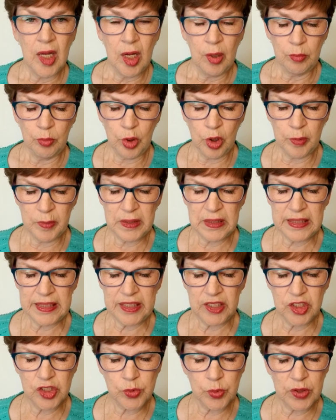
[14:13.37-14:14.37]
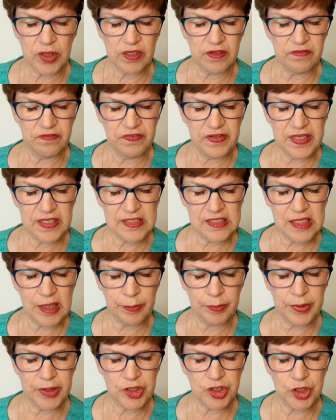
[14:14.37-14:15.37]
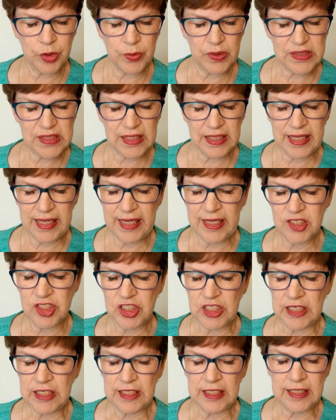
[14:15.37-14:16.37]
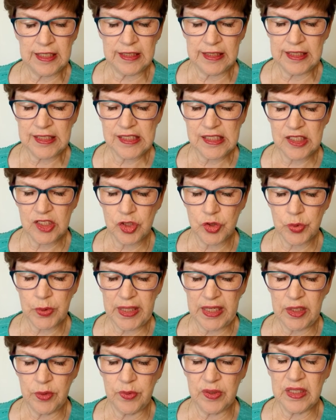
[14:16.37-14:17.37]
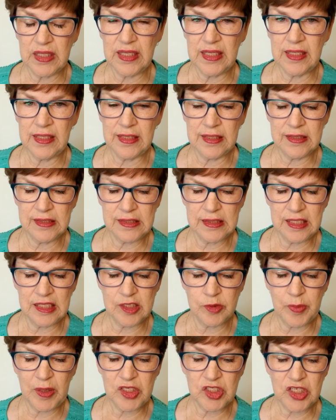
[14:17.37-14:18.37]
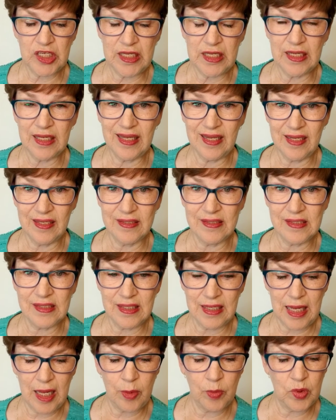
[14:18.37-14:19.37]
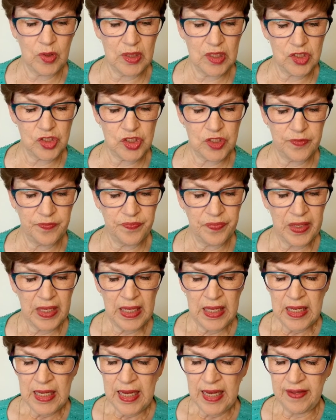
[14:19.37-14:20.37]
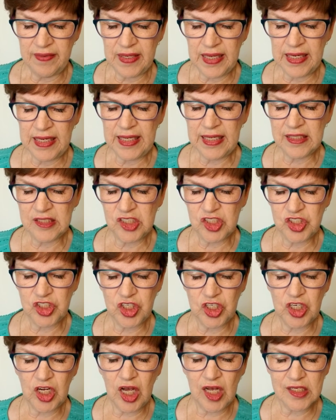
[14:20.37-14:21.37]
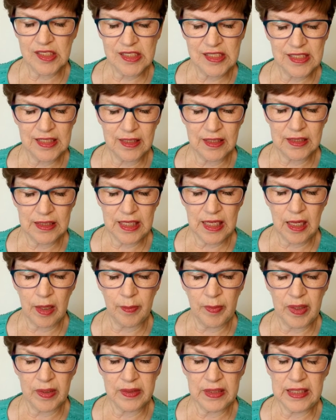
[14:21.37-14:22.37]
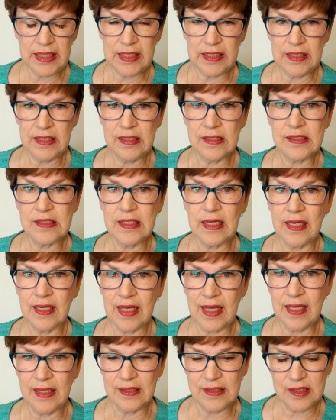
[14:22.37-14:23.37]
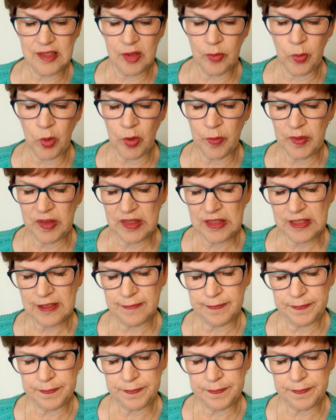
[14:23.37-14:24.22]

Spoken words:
Mormon leaders were convinced that Bridger was engaged in illicit trade with the Indians, especially guns and ammunition, and that he had stirred hostility among the Indians against the Mormons.